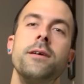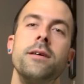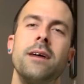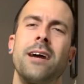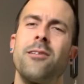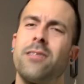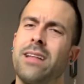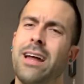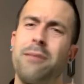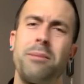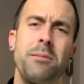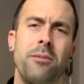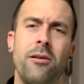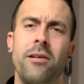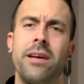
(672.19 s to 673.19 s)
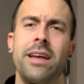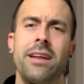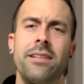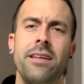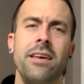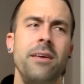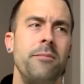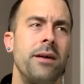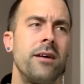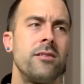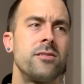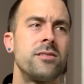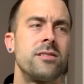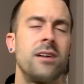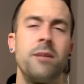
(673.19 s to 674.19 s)
I know a lot of people aren't getting the
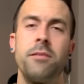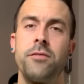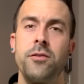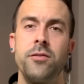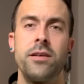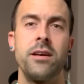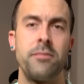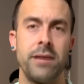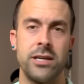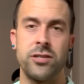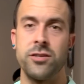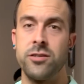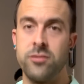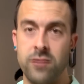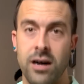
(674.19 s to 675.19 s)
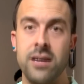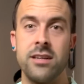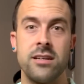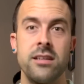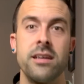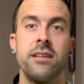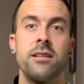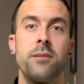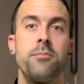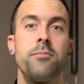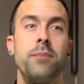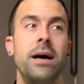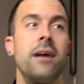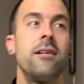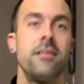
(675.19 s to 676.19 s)
emails. Um, if you did, make sure you unclick the
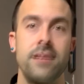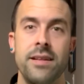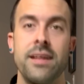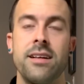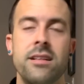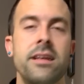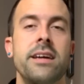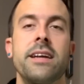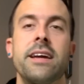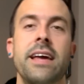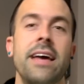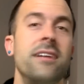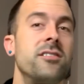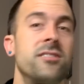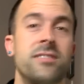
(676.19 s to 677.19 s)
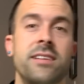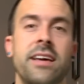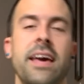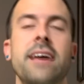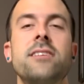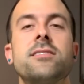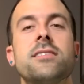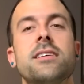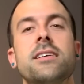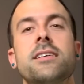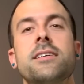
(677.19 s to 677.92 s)
bell and then click it again just in case.